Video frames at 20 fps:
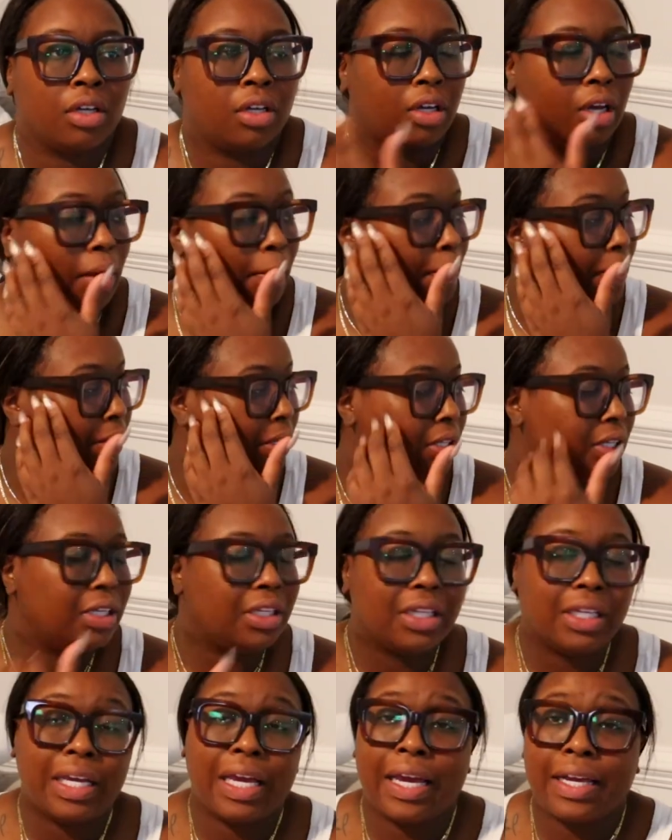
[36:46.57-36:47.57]

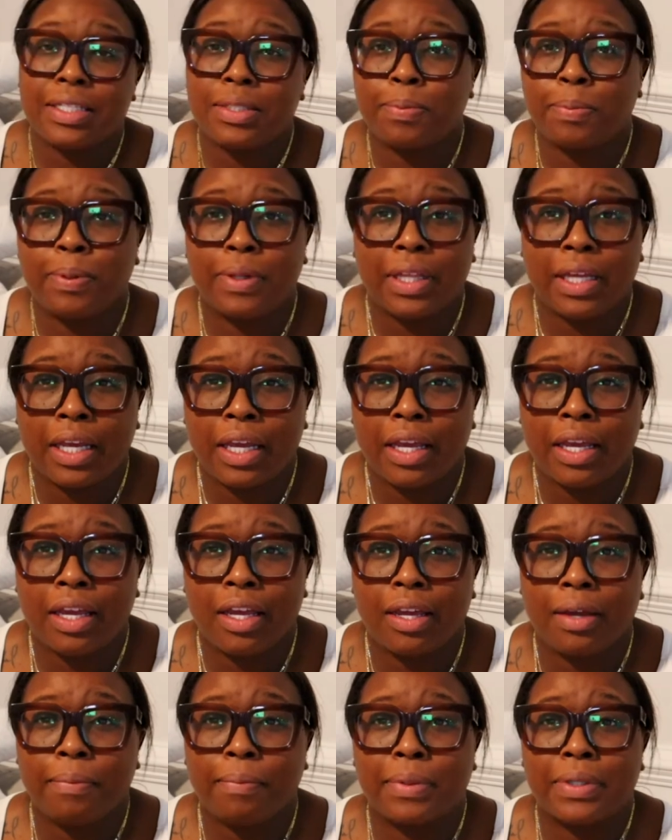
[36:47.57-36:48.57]
completely as
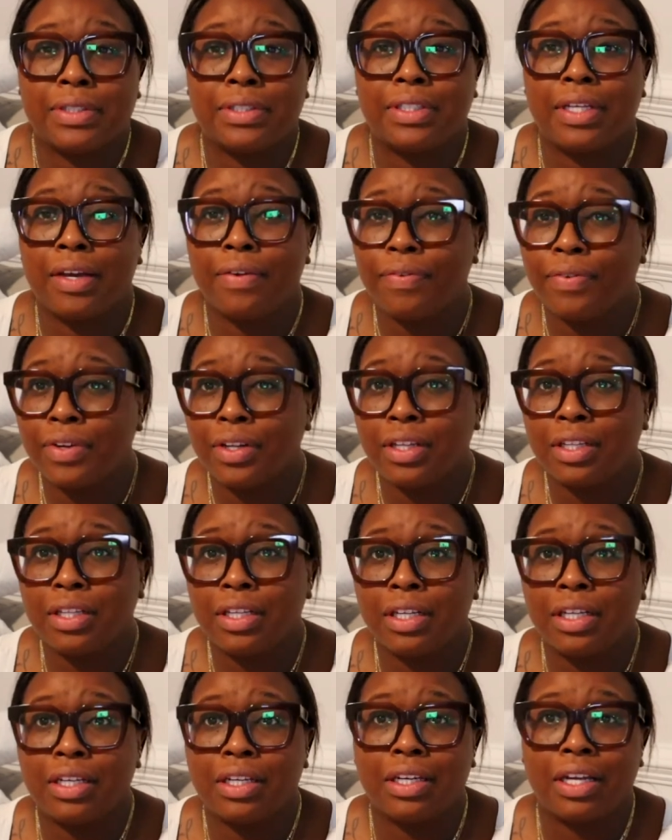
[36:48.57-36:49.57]
planned, but
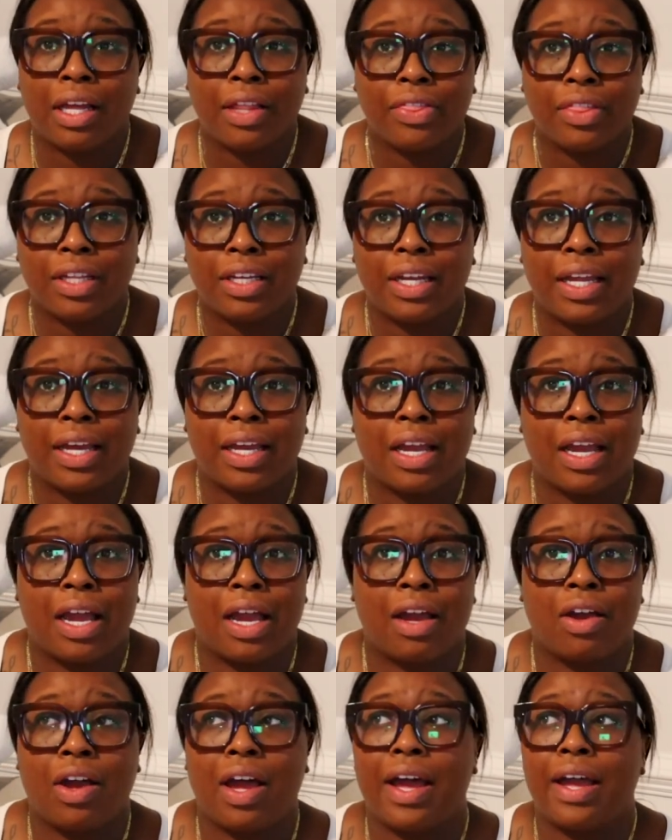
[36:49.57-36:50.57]
definitely nothing like
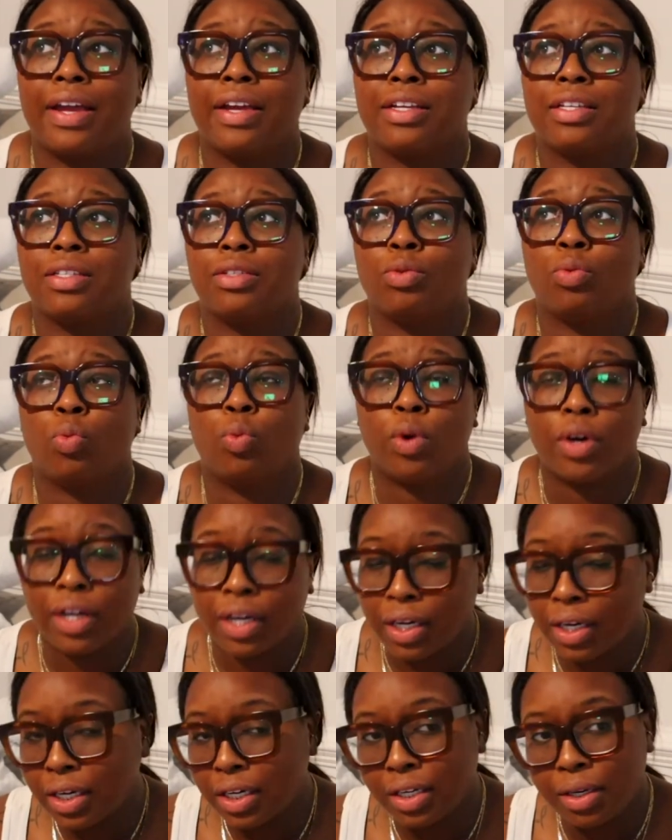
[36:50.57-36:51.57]
how I
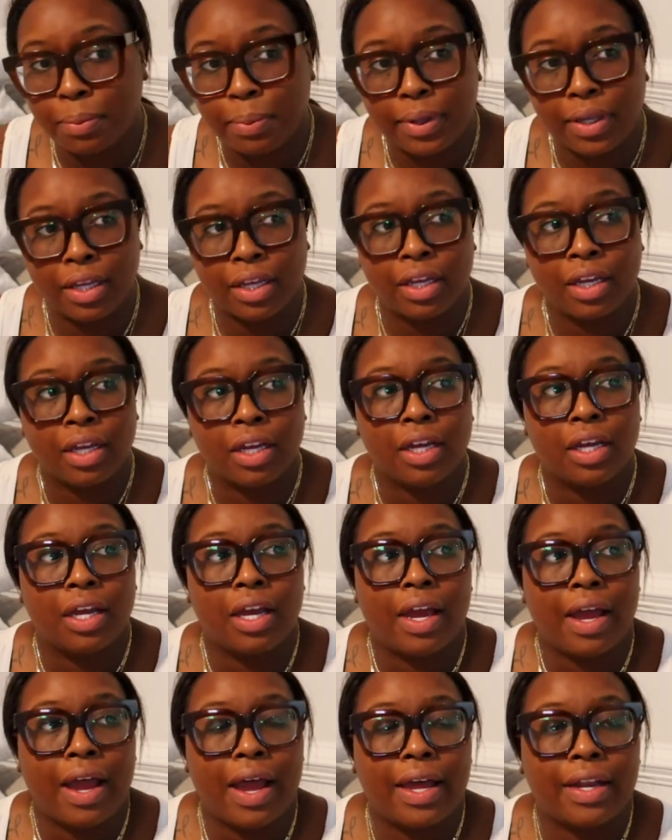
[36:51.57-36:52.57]
wanted it to be.
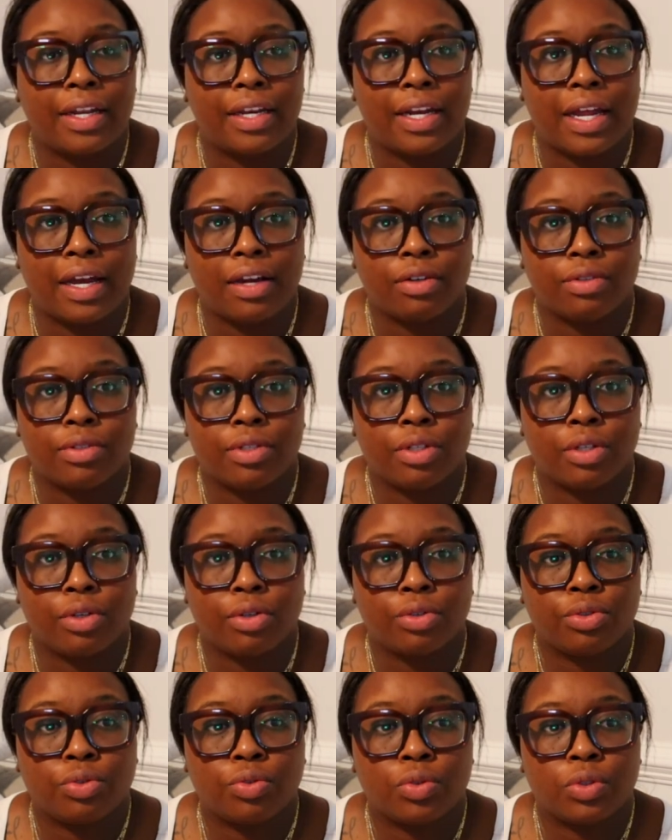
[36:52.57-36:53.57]
I did not go to the
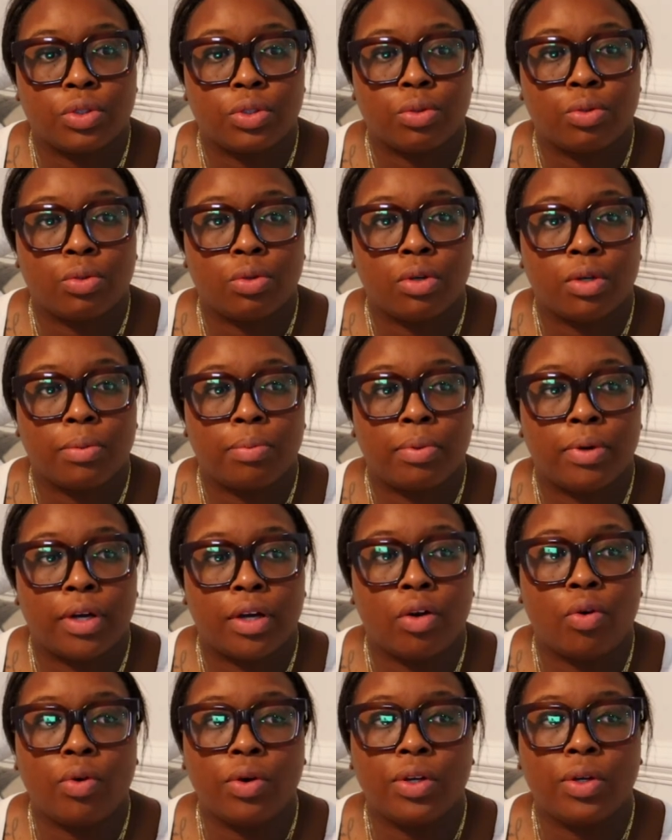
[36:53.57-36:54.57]
grocery store,
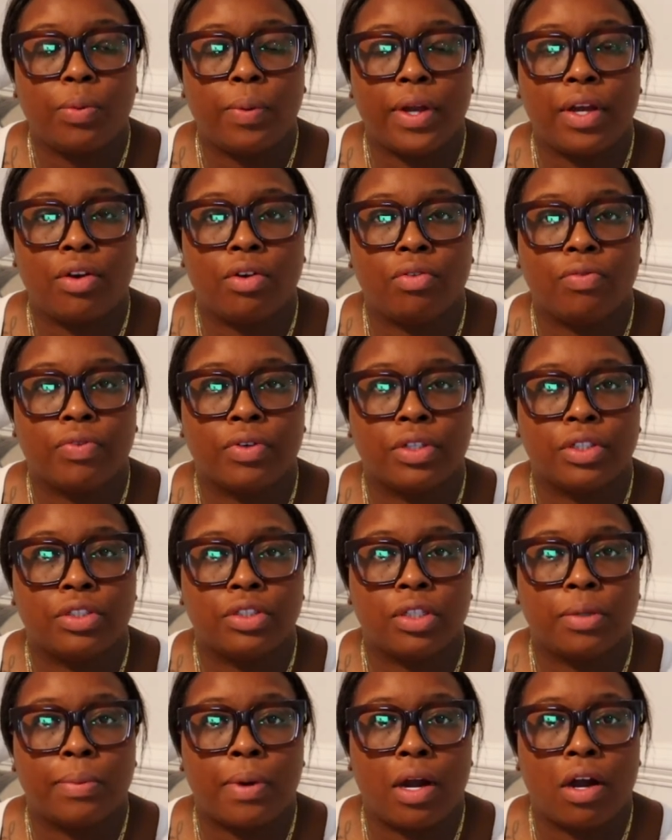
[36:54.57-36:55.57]
but on the way home from the
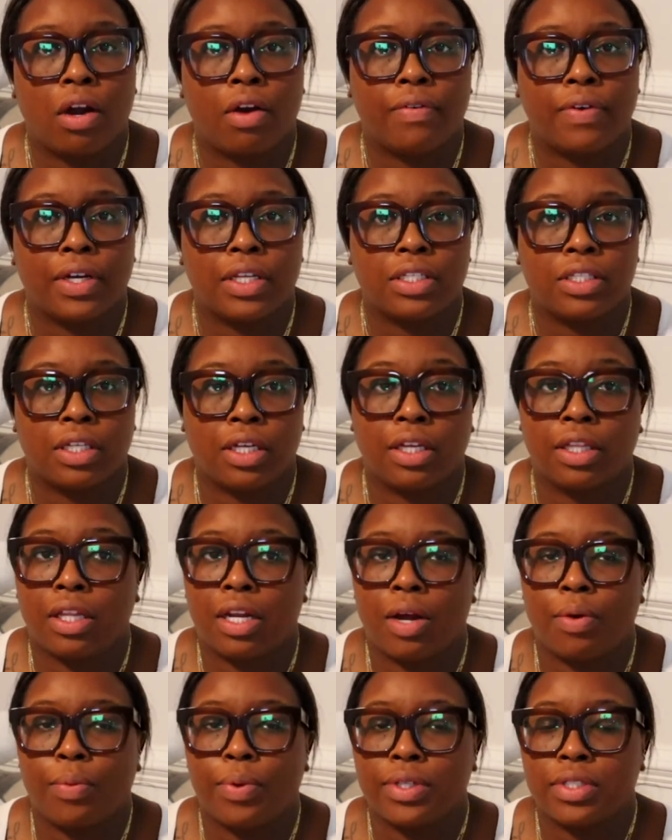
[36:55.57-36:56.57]
gym, I already said
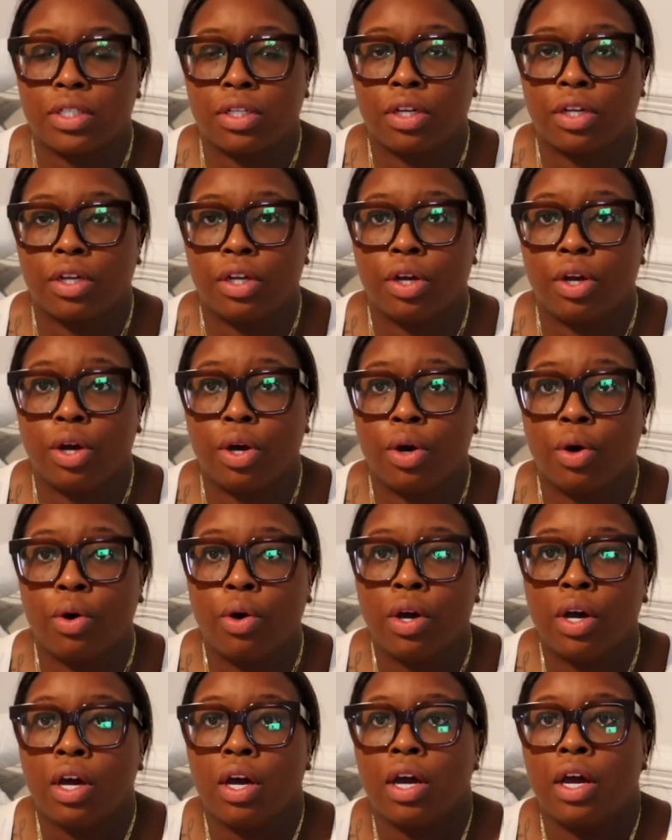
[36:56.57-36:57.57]
that I wasn't gonna
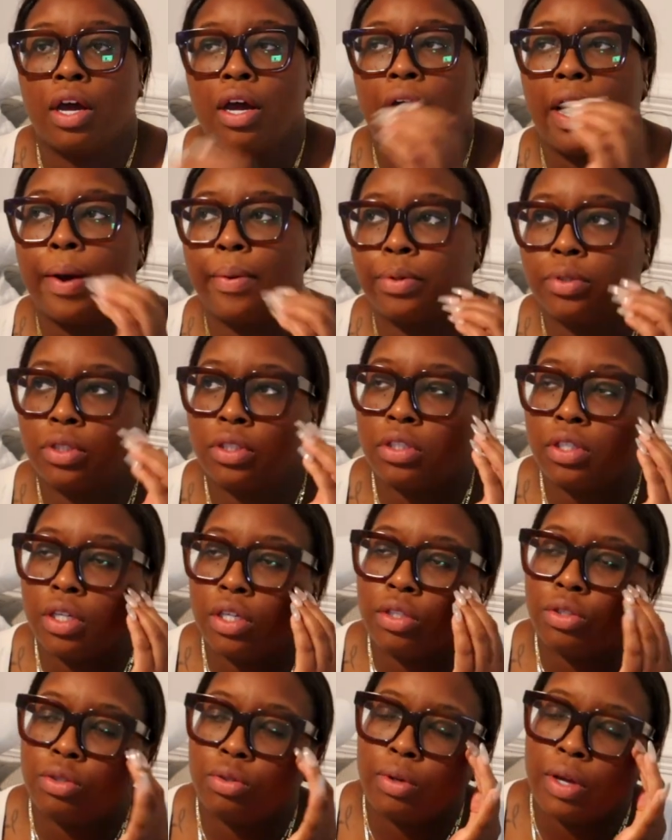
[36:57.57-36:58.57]
go. I was just
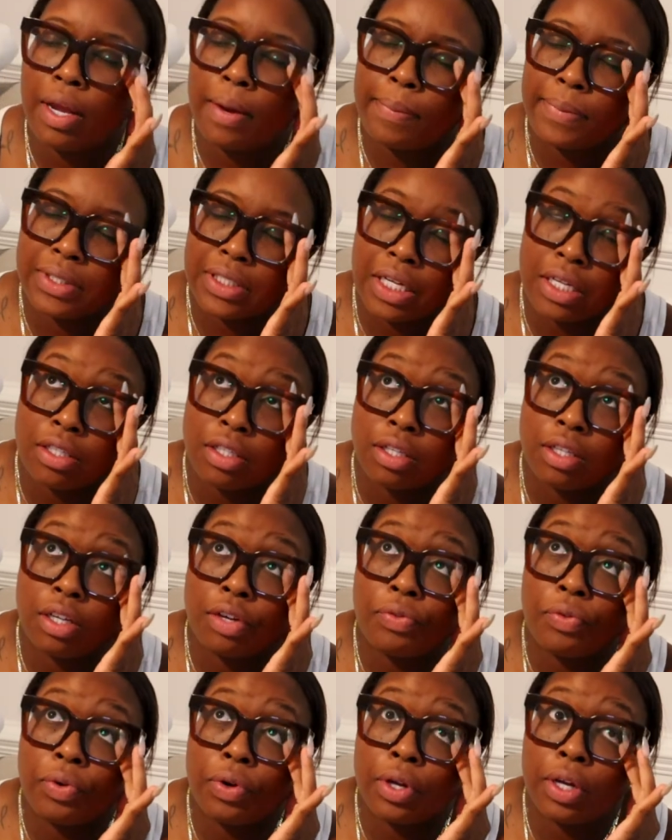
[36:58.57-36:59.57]
gonna do Amazon
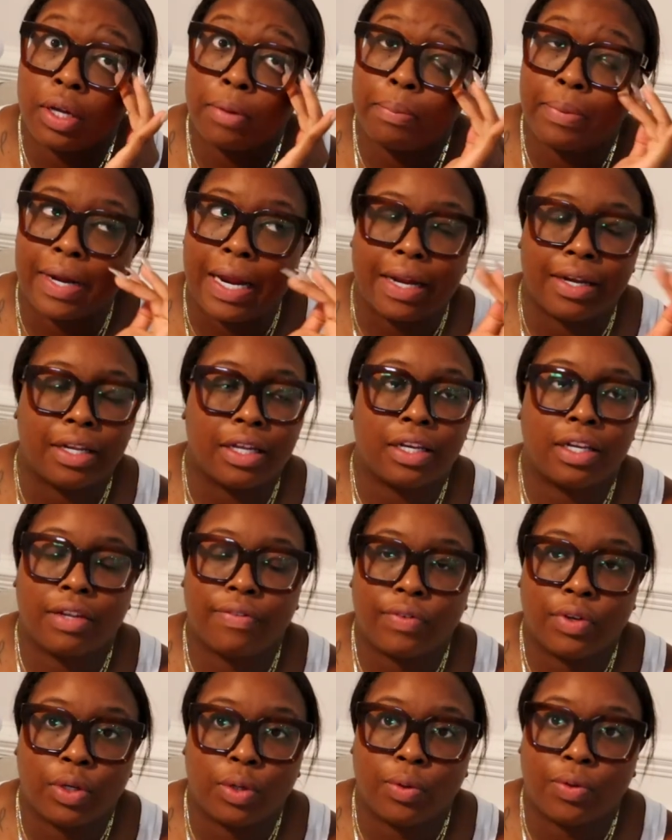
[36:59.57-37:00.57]
delivery, but I didn't
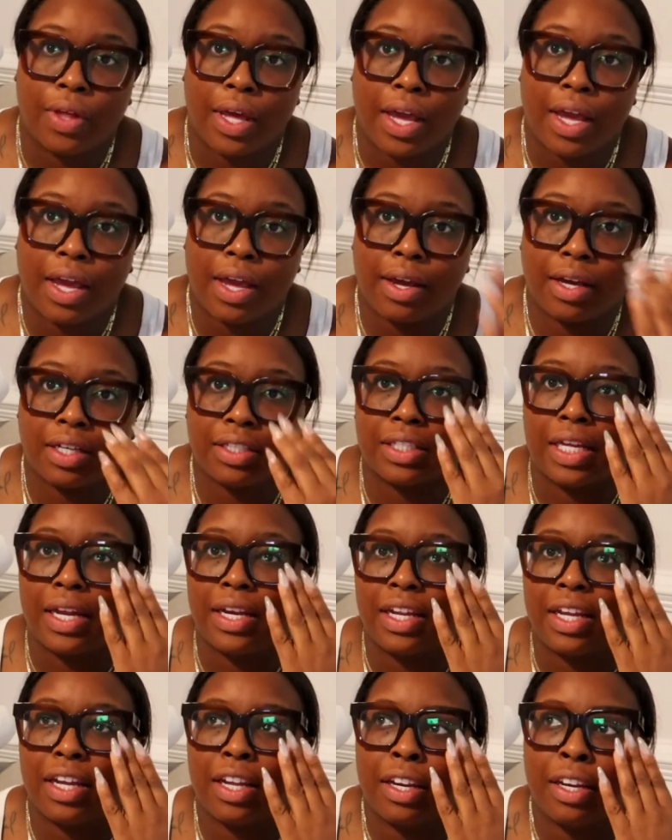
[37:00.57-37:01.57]
even do that because I
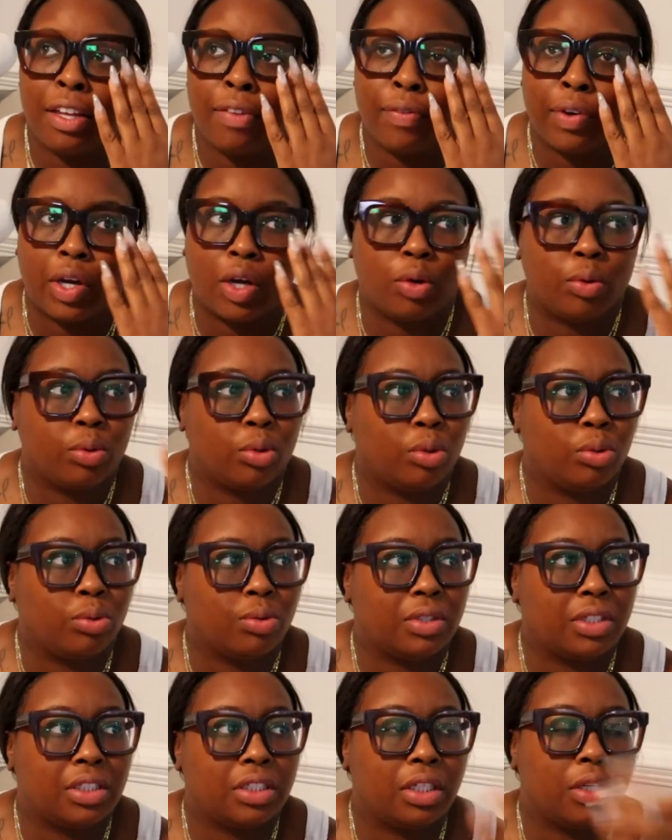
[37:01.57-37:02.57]
didn't even go
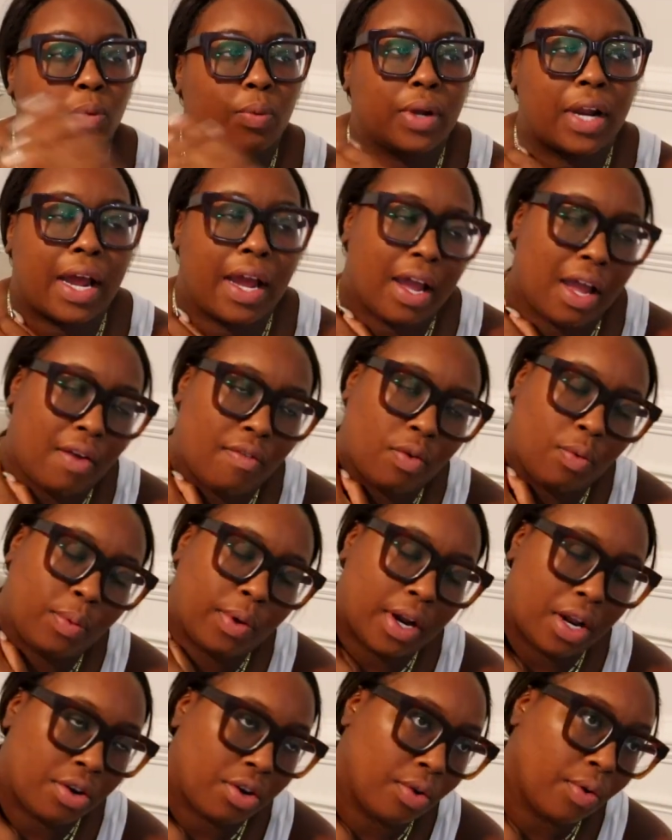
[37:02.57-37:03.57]
through to see what I have and
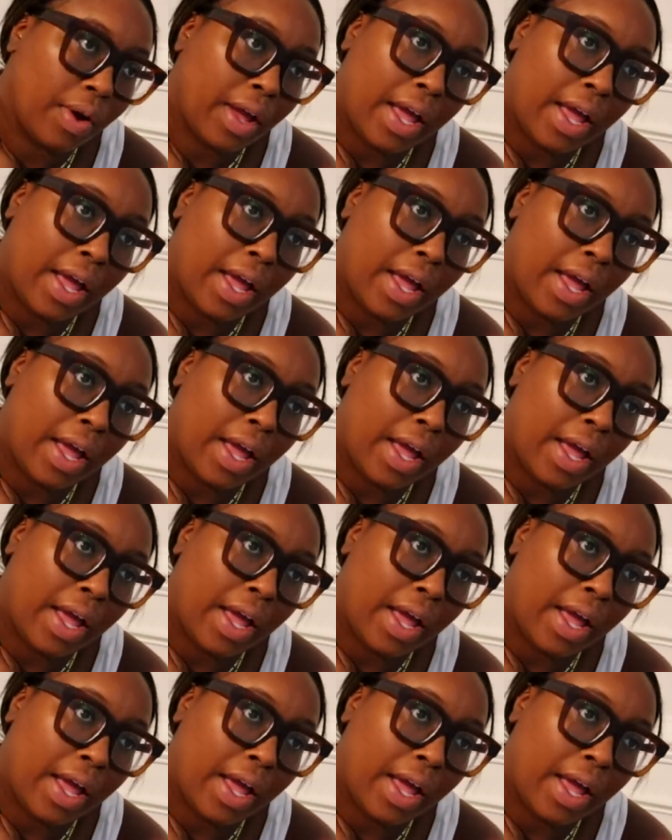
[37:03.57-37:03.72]
what I don't